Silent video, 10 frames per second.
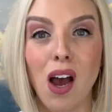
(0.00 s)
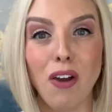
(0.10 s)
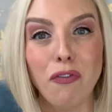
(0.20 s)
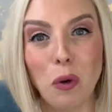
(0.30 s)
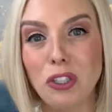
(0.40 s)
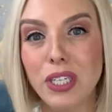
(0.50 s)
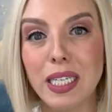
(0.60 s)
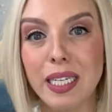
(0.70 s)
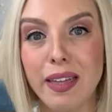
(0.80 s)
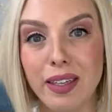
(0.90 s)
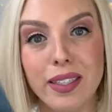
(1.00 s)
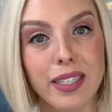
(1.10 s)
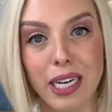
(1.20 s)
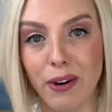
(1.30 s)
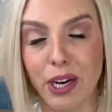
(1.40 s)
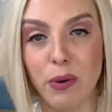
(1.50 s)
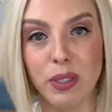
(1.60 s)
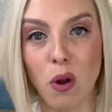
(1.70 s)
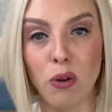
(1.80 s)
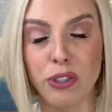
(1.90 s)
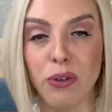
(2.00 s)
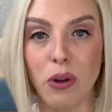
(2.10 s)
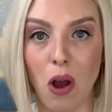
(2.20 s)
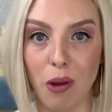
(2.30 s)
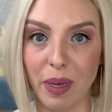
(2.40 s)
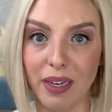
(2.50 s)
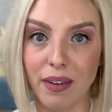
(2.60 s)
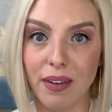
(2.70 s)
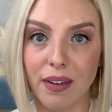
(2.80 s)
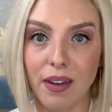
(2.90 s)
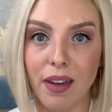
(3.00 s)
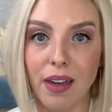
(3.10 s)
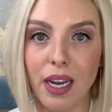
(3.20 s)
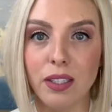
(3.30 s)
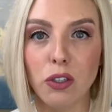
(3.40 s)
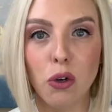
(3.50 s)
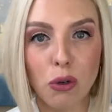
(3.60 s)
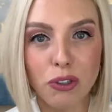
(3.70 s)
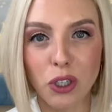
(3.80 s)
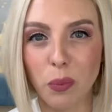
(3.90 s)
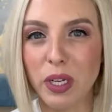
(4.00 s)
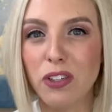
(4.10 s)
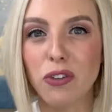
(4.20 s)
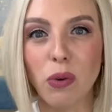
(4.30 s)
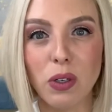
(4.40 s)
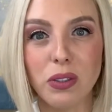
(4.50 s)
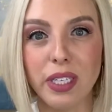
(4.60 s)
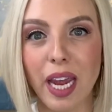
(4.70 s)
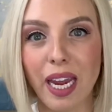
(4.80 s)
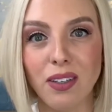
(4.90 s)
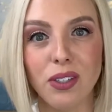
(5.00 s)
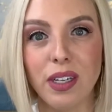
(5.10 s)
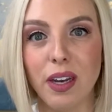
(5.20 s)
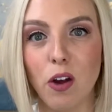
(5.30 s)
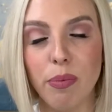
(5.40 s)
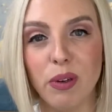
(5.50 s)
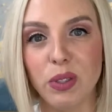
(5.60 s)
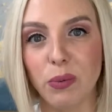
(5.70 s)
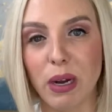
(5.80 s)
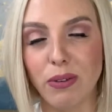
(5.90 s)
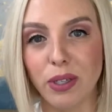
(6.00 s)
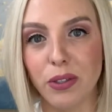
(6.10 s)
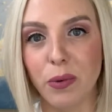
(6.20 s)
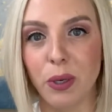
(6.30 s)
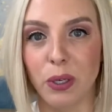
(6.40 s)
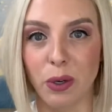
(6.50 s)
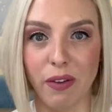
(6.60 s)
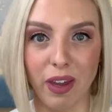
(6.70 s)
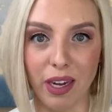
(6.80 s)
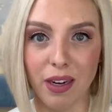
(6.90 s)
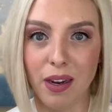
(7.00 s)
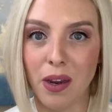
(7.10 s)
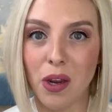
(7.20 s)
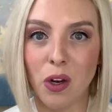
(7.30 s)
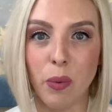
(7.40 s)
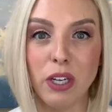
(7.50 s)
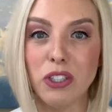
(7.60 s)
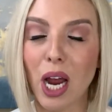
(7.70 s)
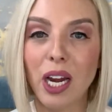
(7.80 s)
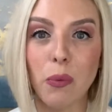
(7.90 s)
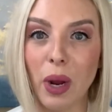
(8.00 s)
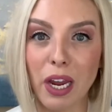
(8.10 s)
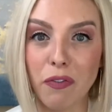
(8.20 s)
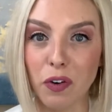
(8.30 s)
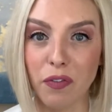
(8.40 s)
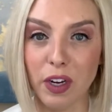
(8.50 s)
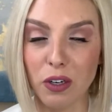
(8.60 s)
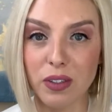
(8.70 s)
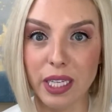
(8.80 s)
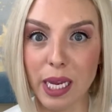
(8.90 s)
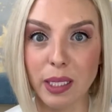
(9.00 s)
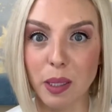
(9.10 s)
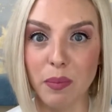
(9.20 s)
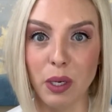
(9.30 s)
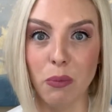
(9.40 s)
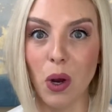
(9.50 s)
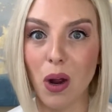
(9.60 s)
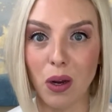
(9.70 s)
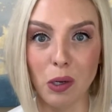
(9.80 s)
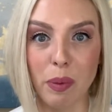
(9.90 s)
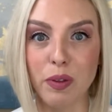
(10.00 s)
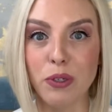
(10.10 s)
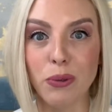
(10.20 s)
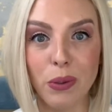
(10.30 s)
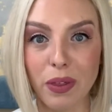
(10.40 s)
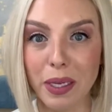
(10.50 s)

Unfortunately, this scenario is all too common. As a culture, we struggle to handle and help those around us who are grieving. We shy away for fear of saying something wrong, but the truth